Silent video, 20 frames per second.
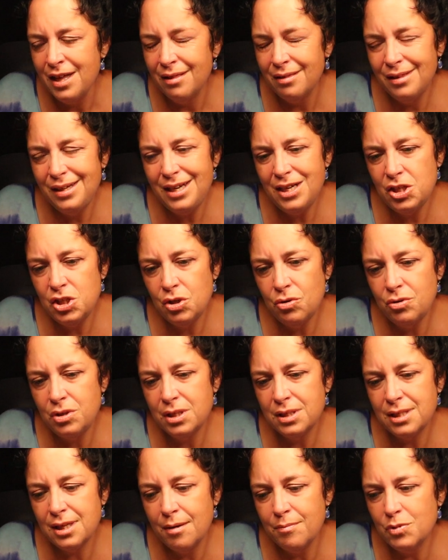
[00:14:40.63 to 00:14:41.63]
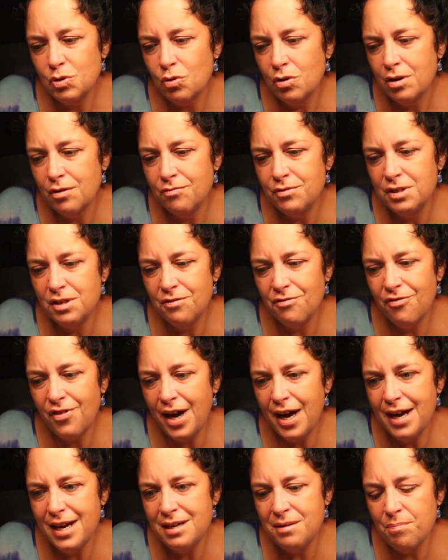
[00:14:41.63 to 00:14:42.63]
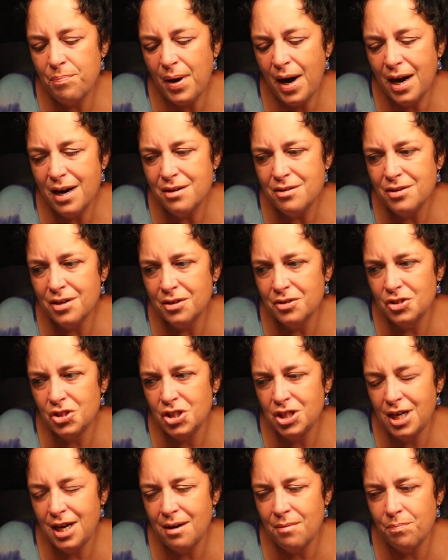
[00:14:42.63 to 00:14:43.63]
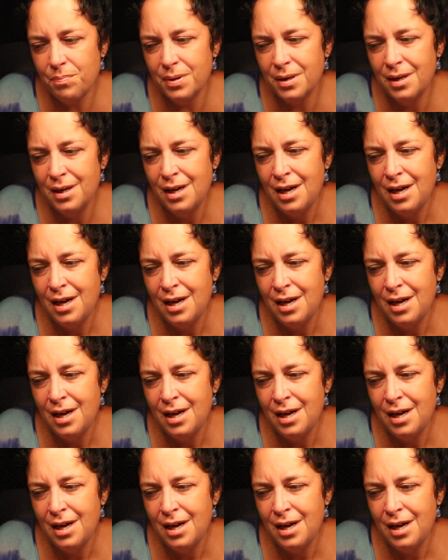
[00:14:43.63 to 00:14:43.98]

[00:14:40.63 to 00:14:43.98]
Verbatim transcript: leads you to some sort of divine partnership.